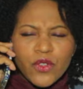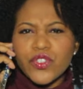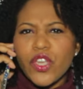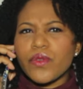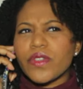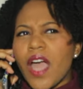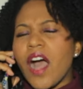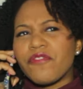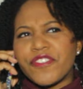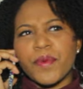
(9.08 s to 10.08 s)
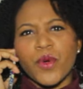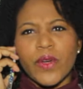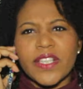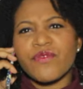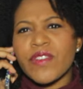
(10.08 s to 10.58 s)
And also
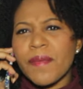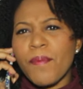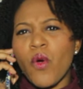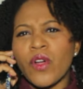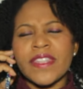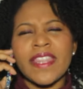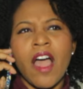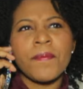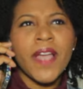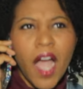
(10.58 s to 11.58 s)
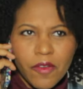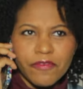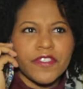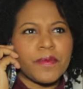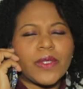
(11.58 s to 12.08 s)
comfortable. It's really important that I'm
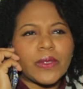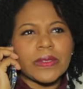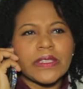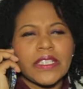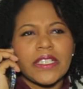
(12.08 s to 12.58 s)
comfortable.